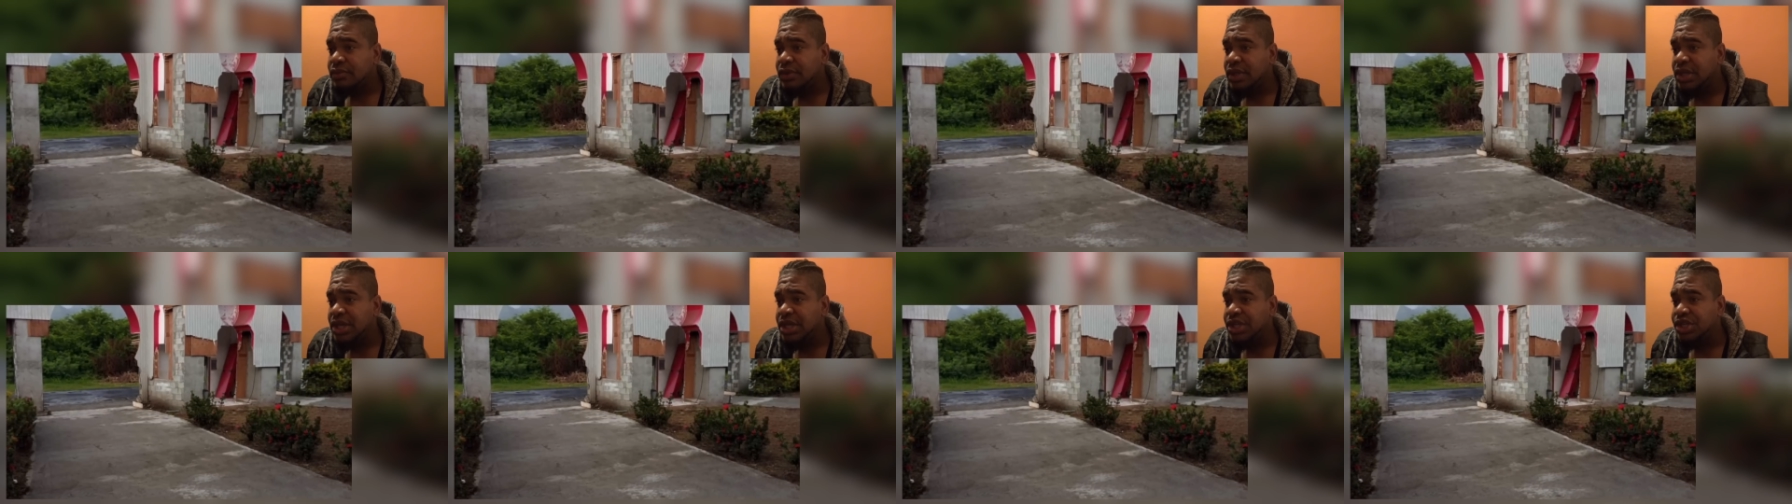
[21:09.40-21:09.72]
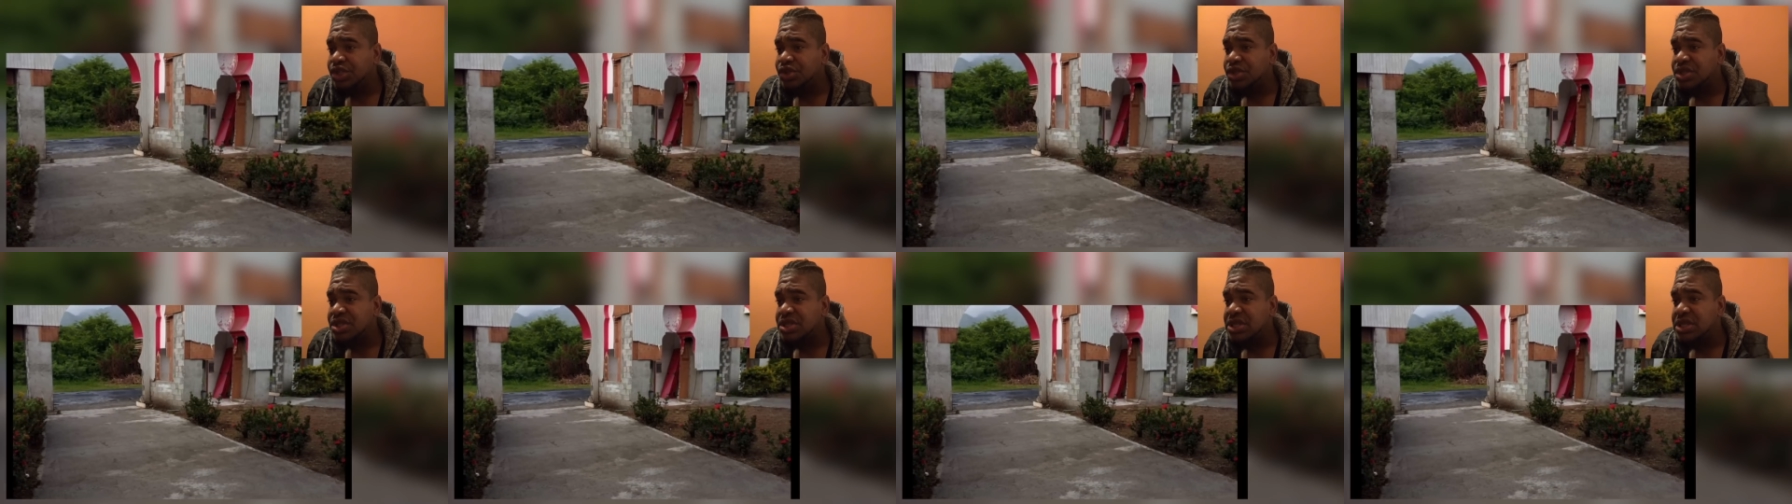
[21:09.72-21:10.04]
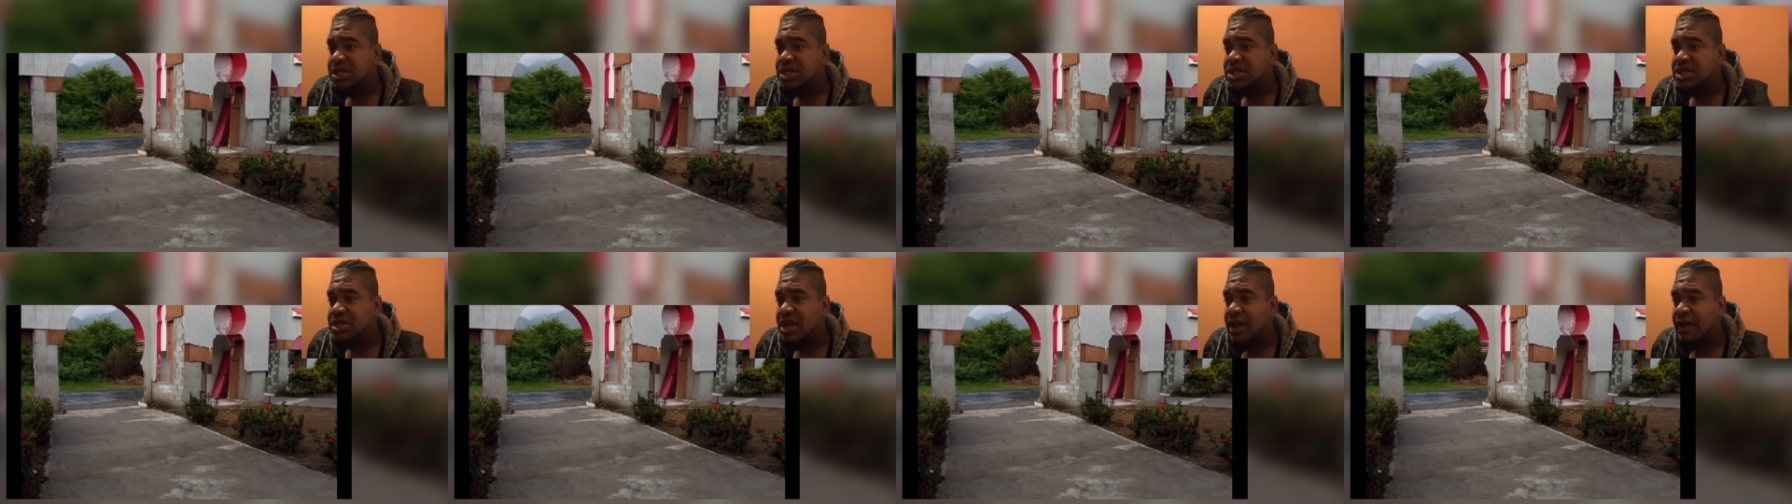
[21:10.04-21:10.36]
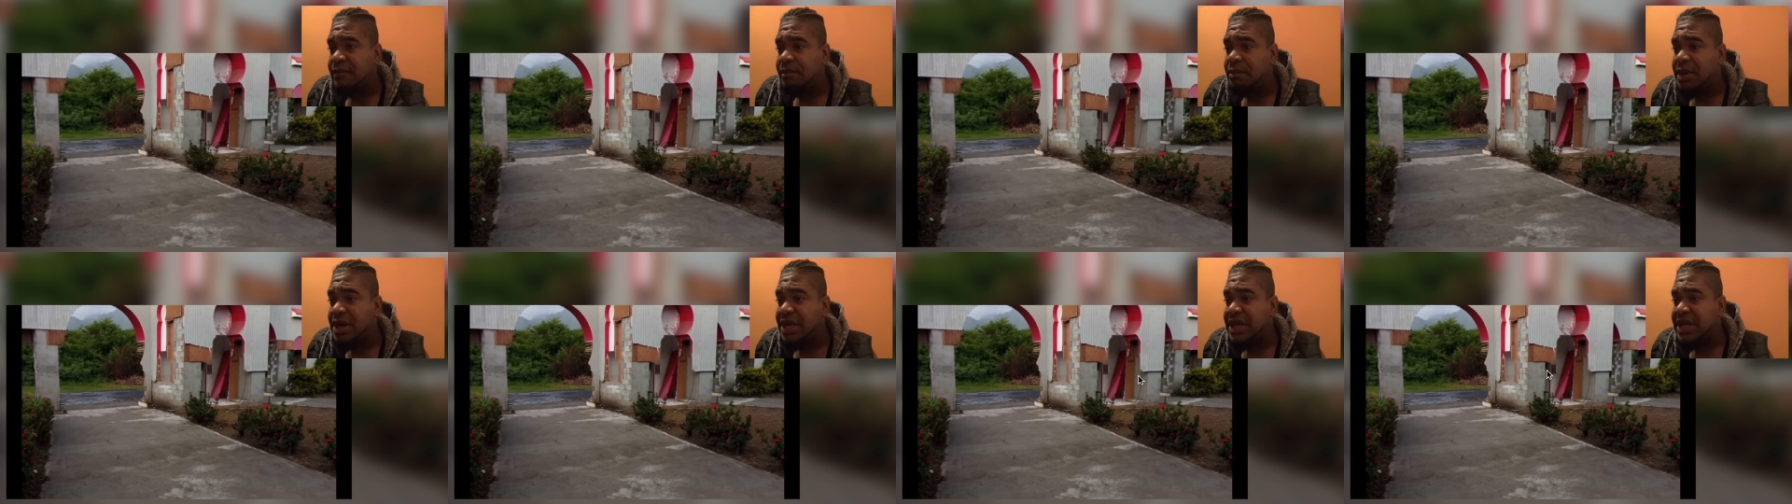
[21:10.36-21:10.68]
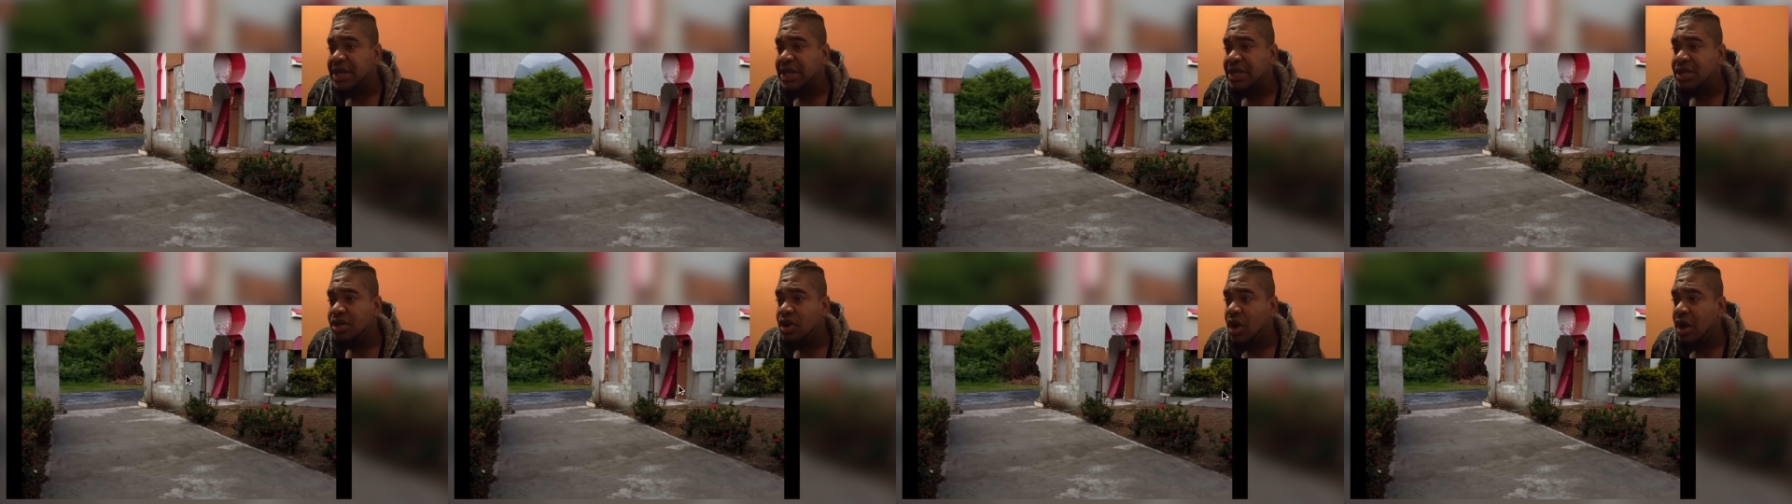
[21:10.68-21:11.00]
Interesting stuff,
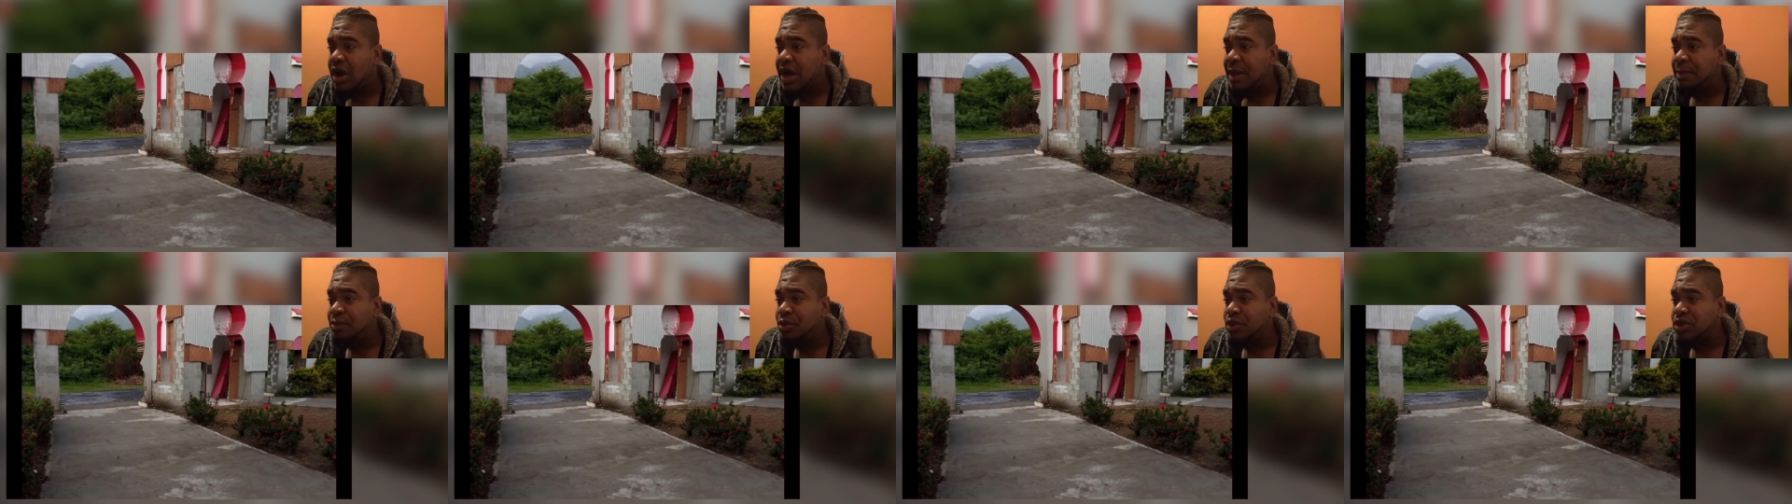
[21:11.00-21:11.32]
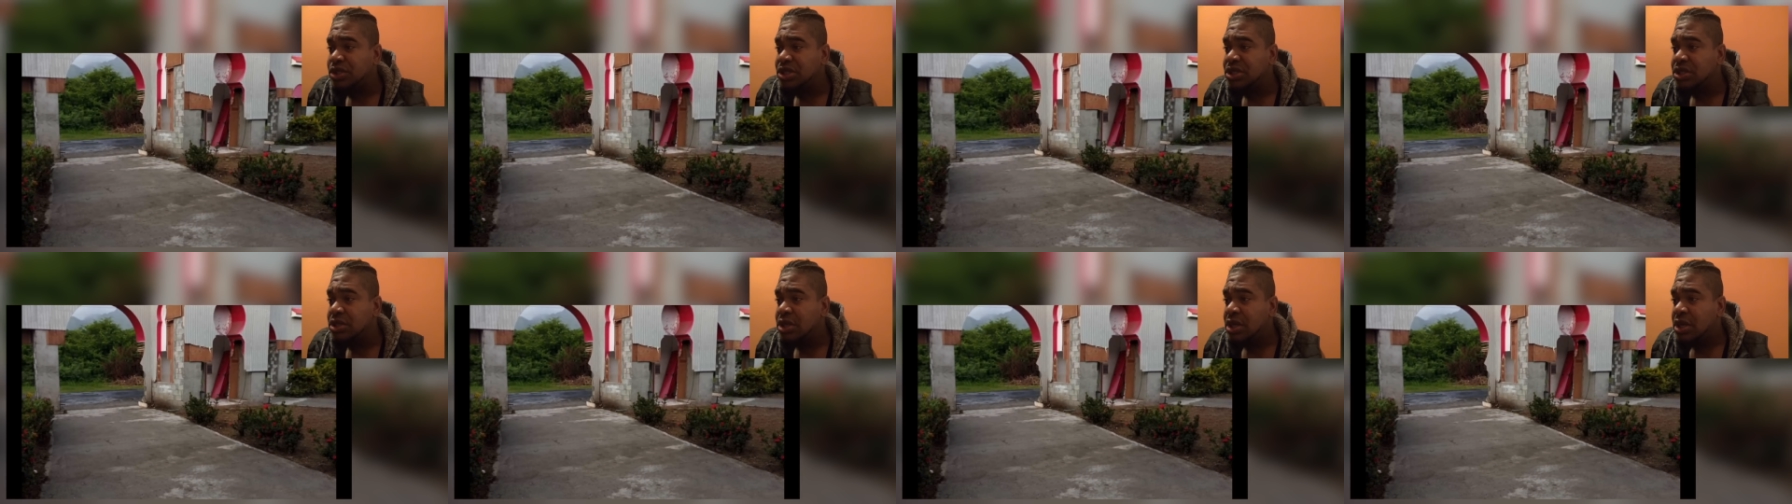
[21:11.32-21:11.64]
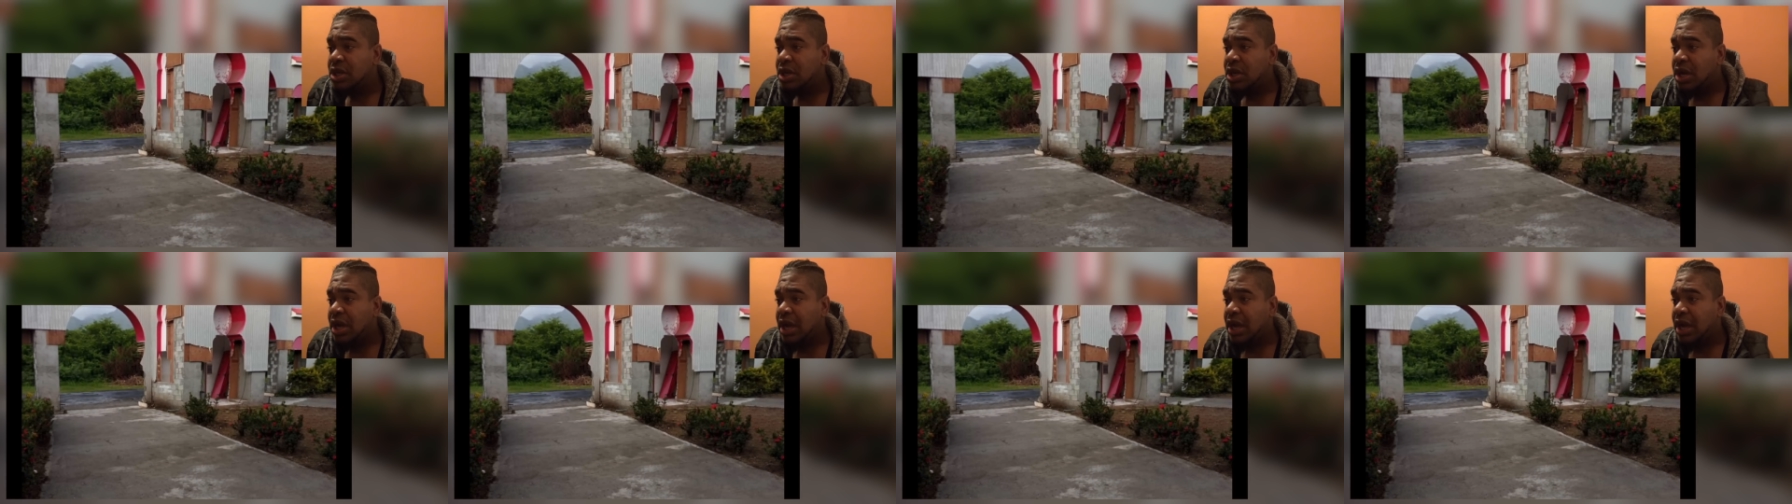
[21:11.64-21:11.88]
breaking it down and putting